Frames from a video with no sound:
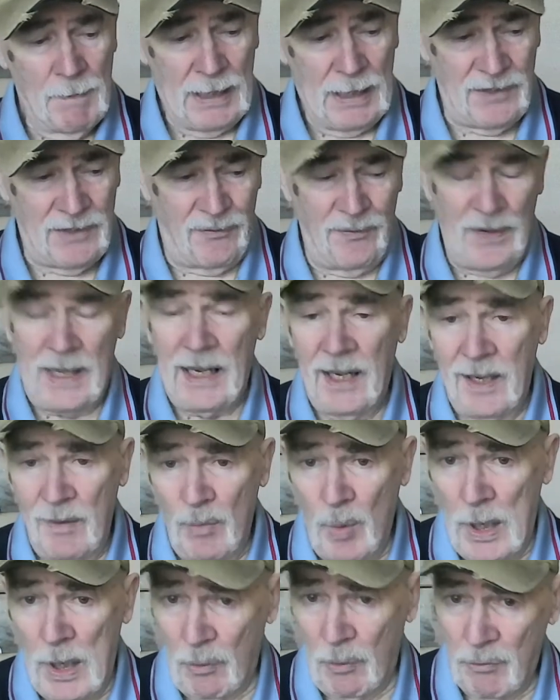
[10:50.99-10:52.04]
It's very
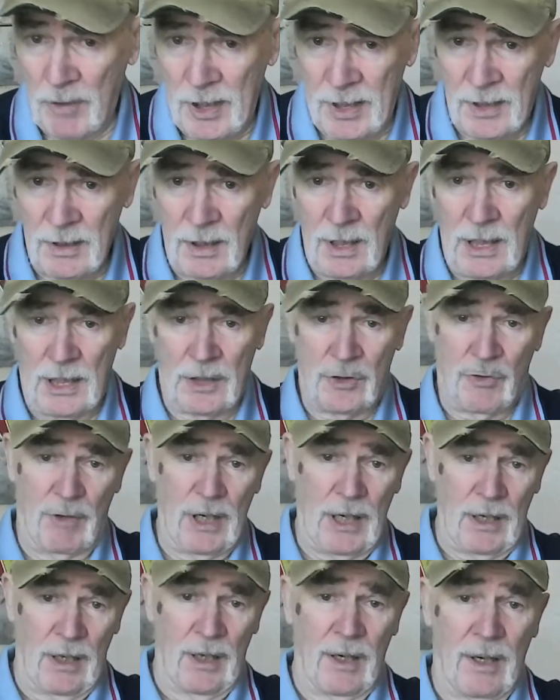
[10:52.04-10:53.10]
well written. It's
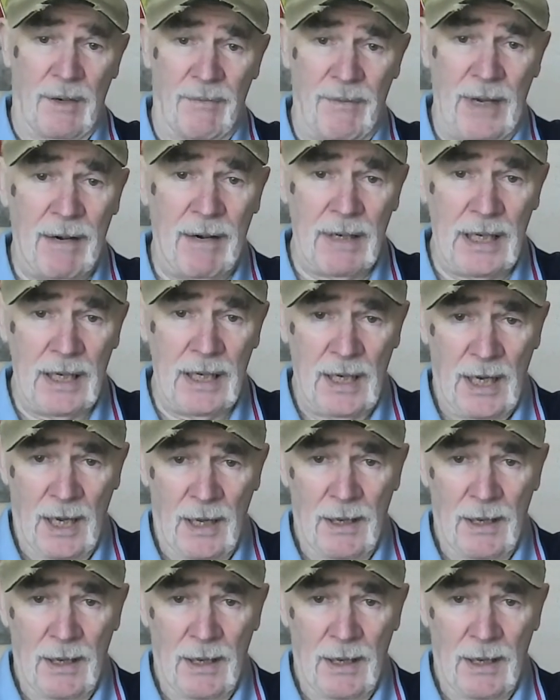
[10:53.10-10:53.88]
written in a very